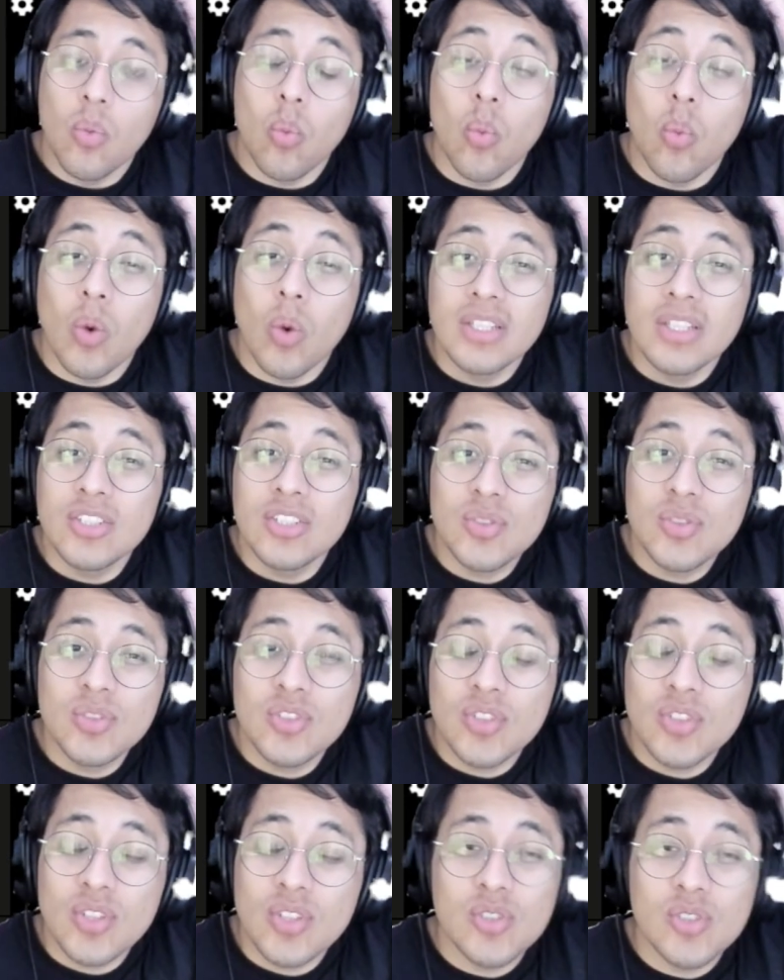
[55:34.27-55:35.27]
once you
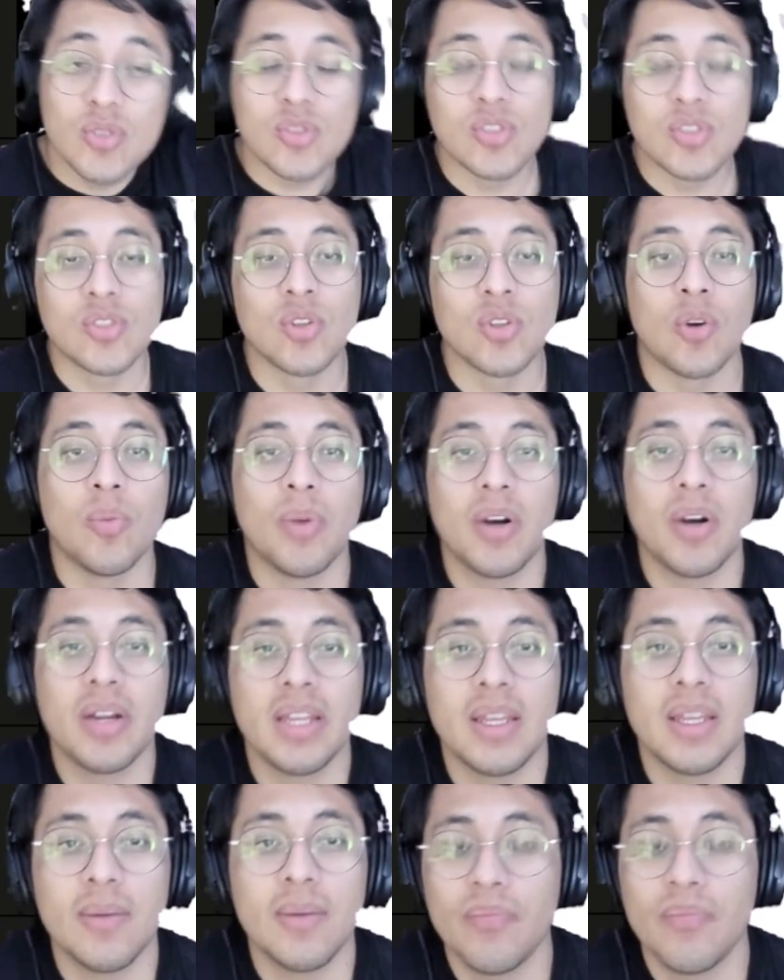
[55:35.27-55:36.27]
start to snowball
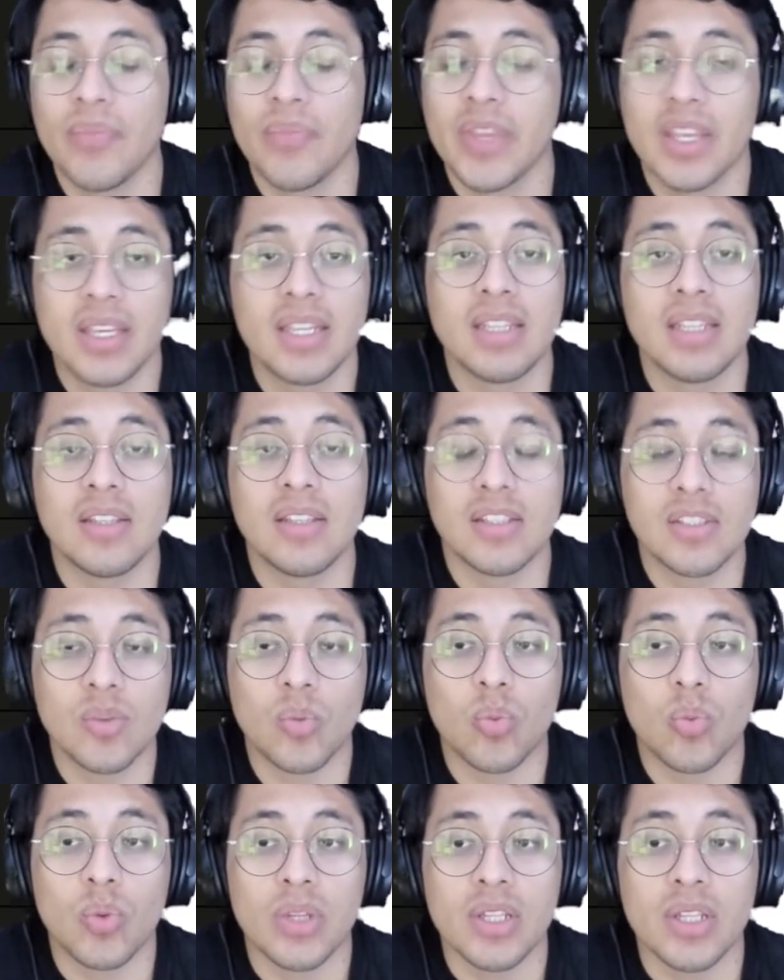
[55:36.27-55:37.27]
him, he does a
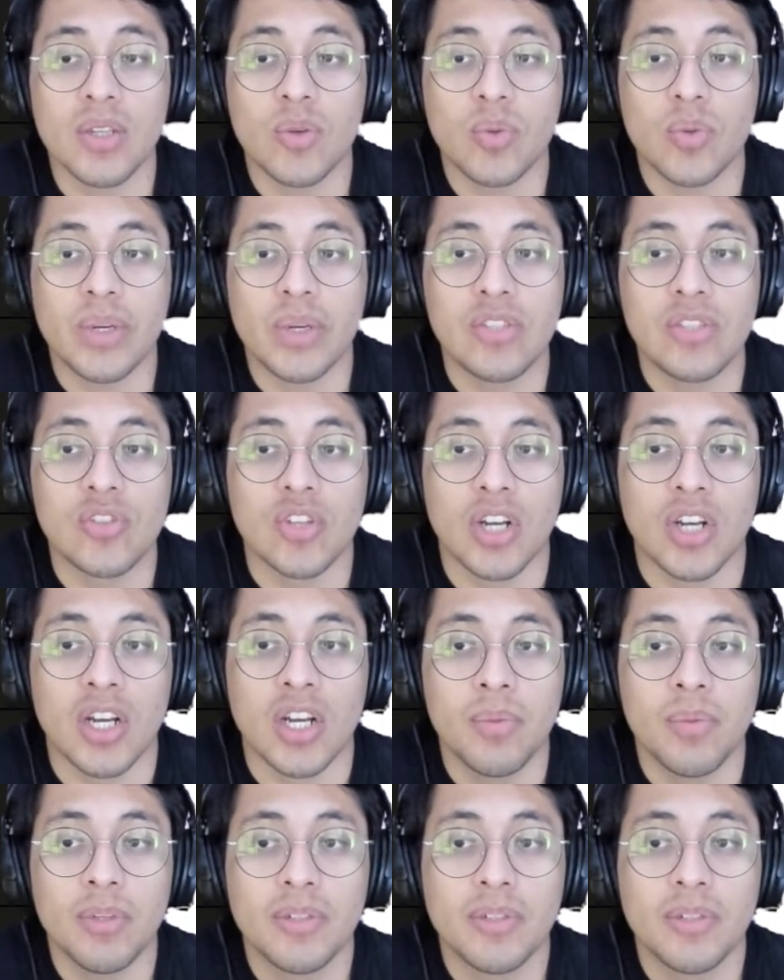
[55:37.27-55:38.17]
really great job.